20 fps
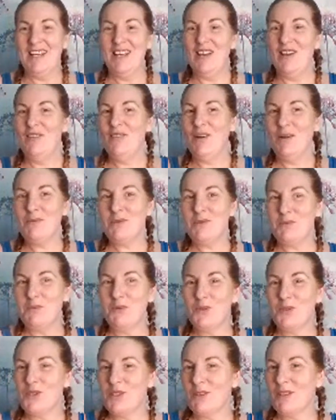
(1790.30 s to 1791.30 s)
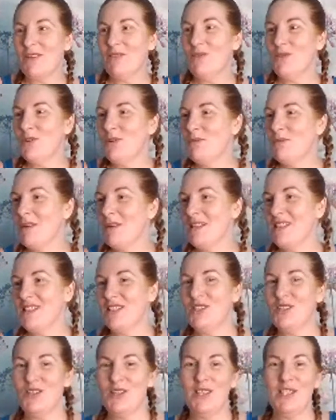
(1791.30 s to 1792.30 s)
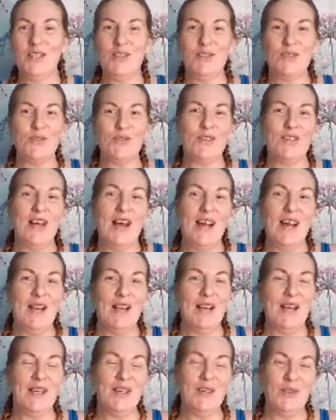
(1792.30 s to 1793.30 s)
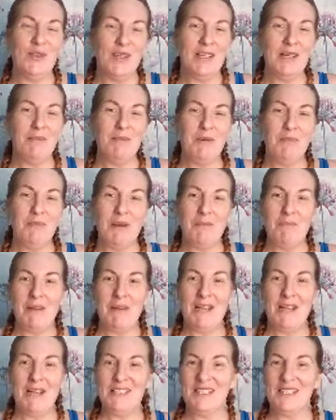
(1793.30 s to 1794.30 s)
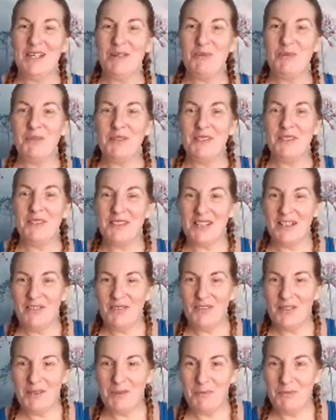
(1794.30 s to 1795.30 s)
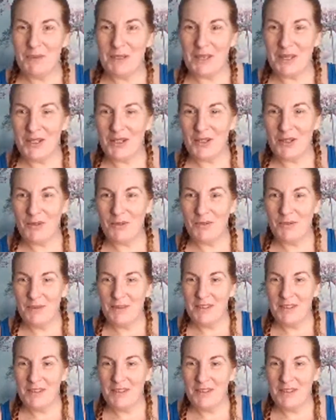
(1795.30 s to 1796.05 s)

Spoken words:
If I'm supposed to give you a message, the angels will highlight your name in my mind and I will definitely pick you.